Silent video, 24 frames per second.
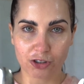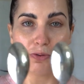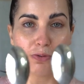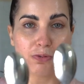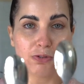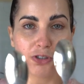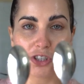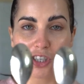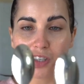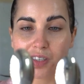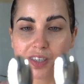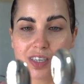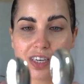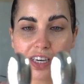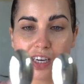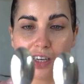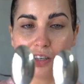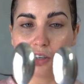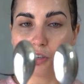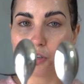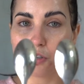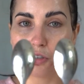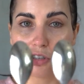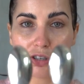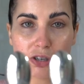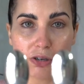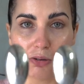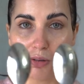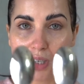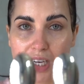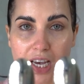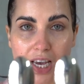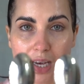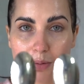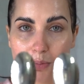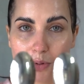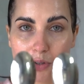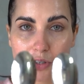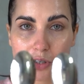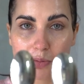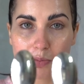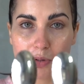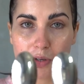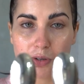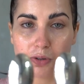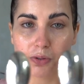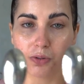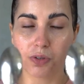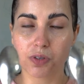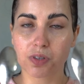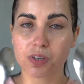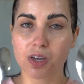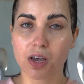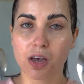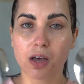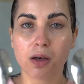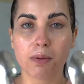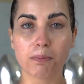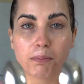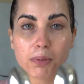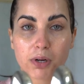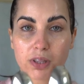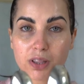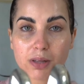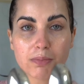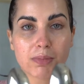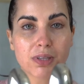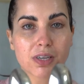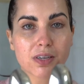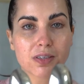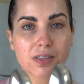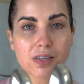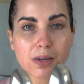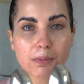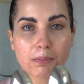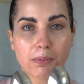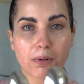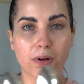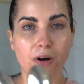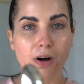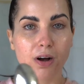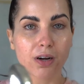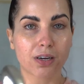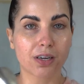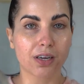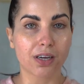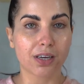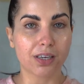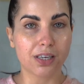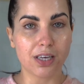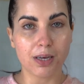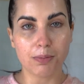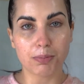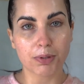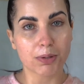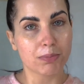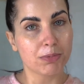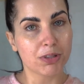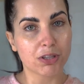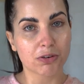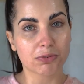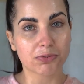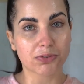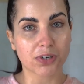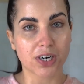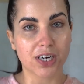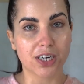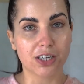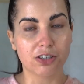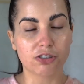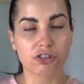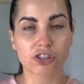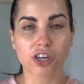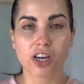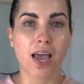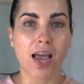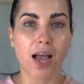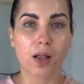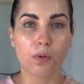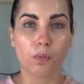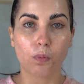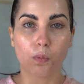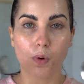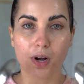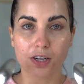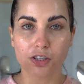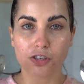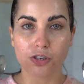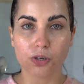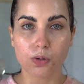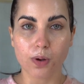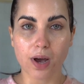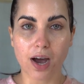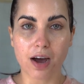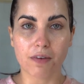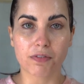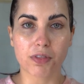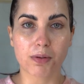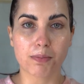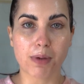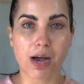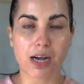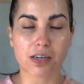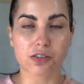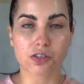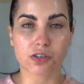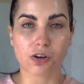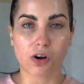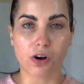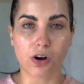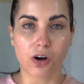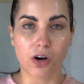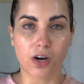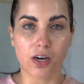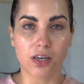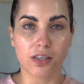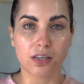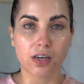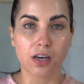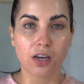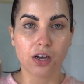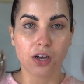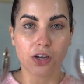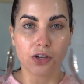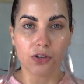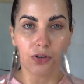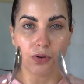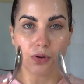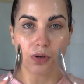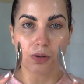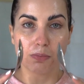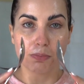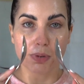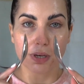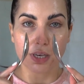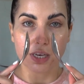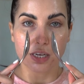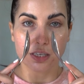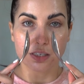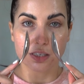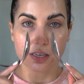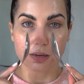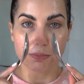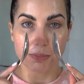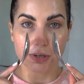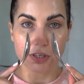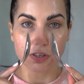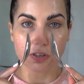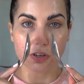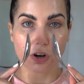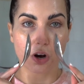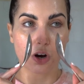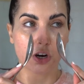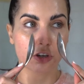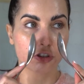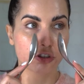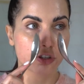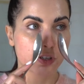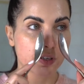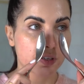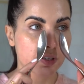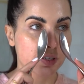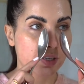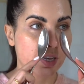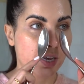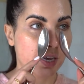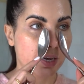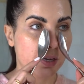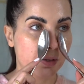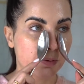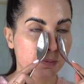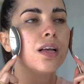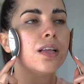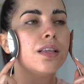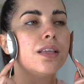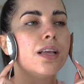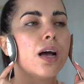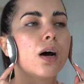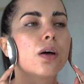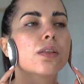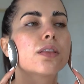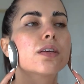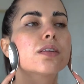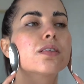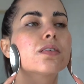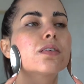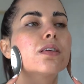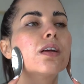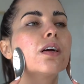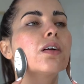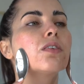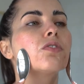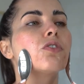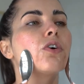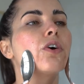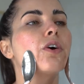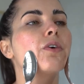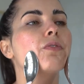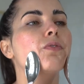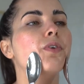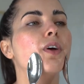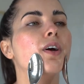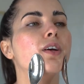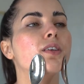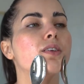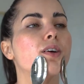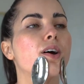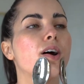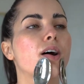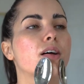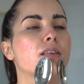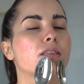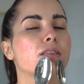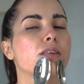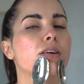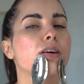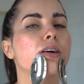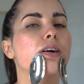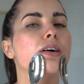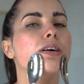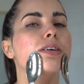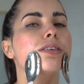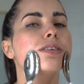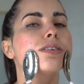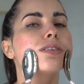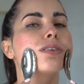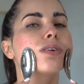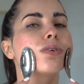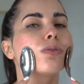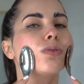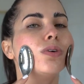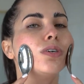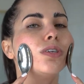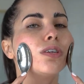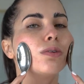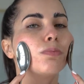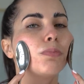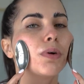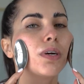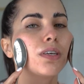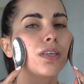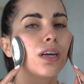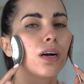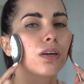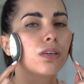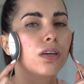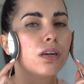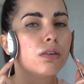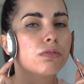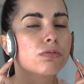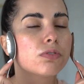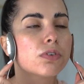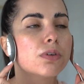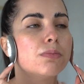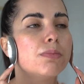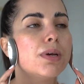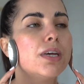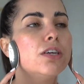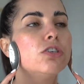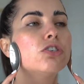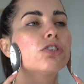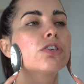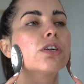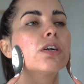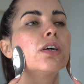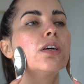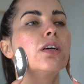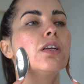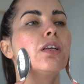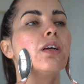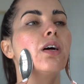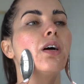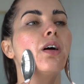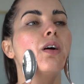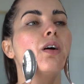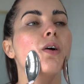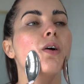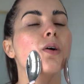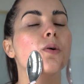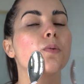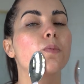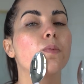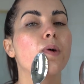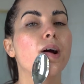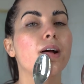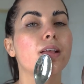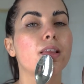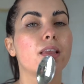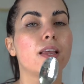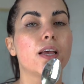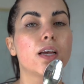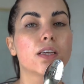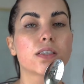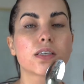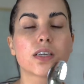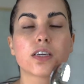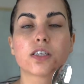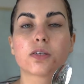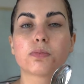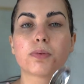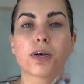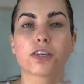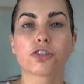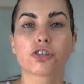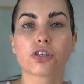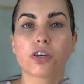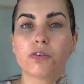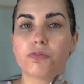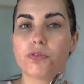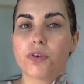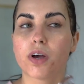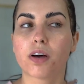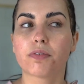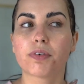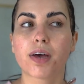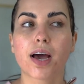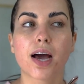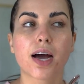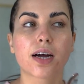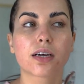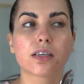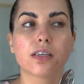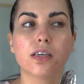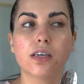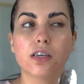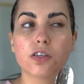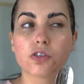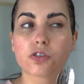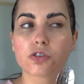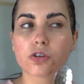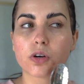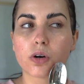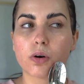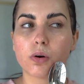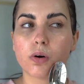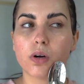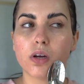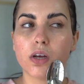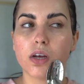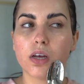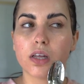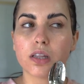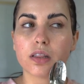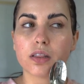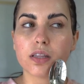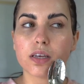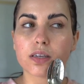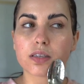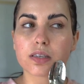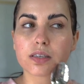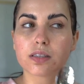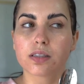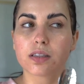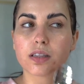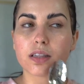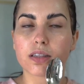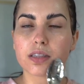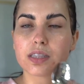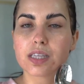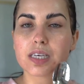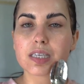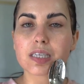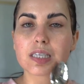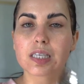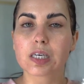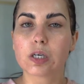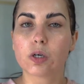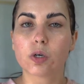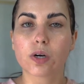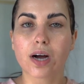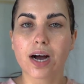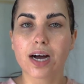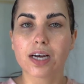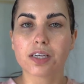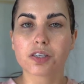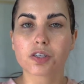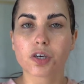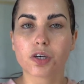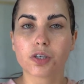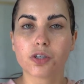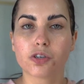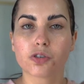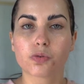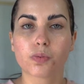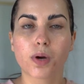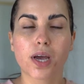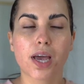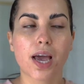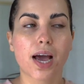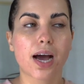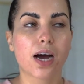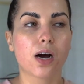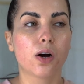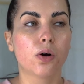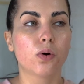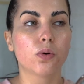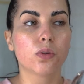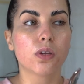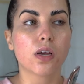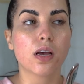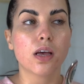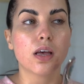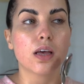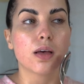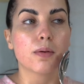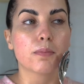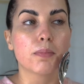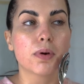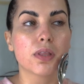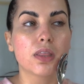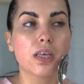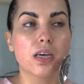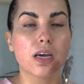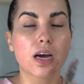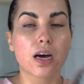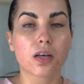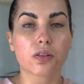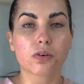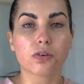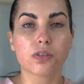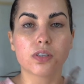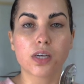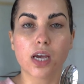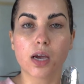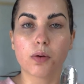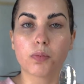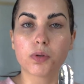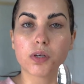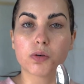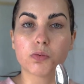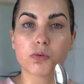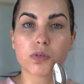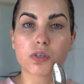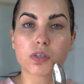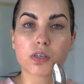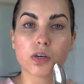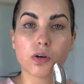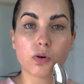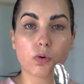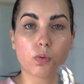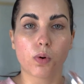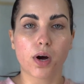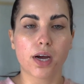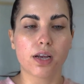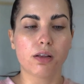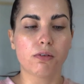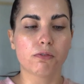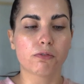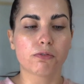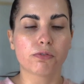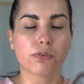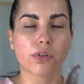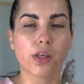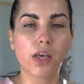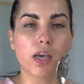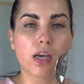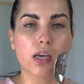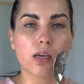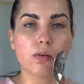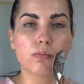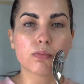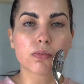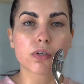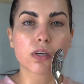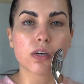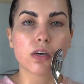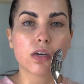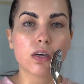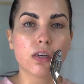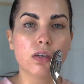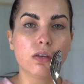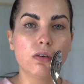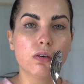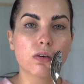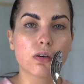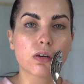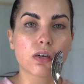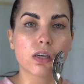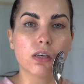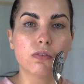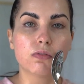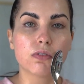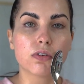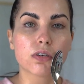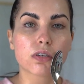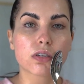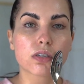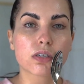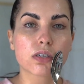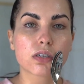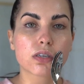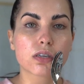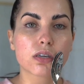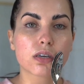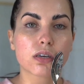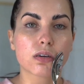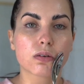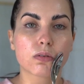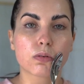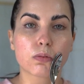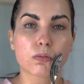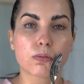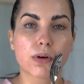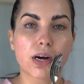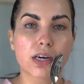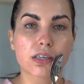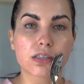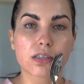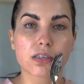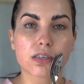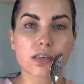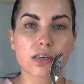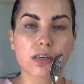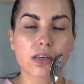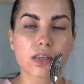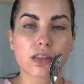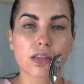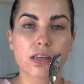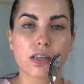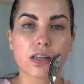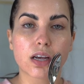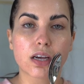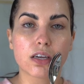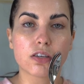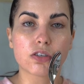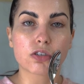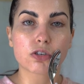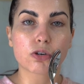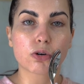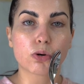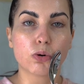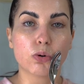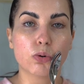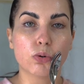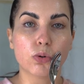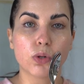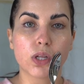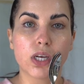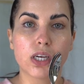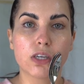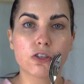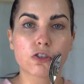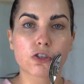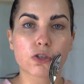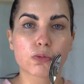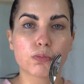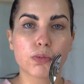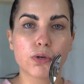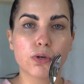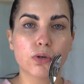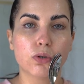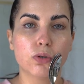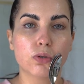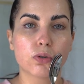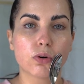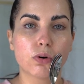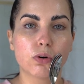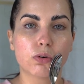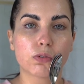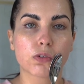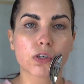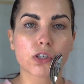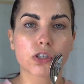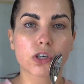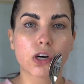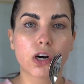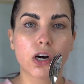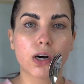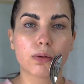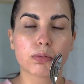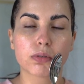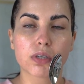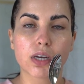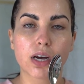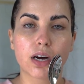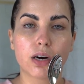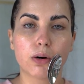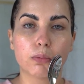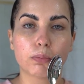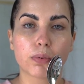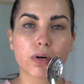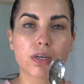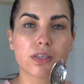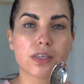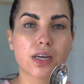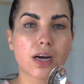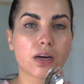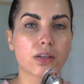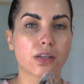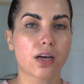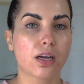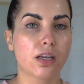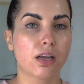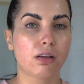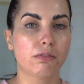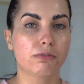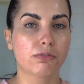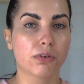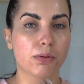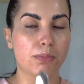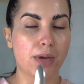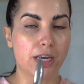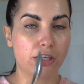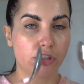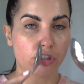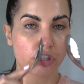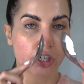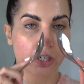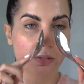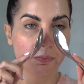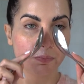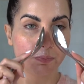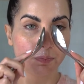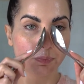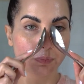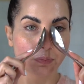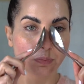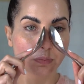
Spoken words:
You just need 2 tablespoons, put them in a Ziploc, keep them in the fridge, and once you have the mask on, you can begin to massage the skin. Now the sticks are fantastic because they're going to bring down inflammation, redness, especially if you have acne. So this little guy's on his way out, but the other day when it was still quite inflamed, you could even just rest the nice cooling spoon over top to help bring down that inflammation.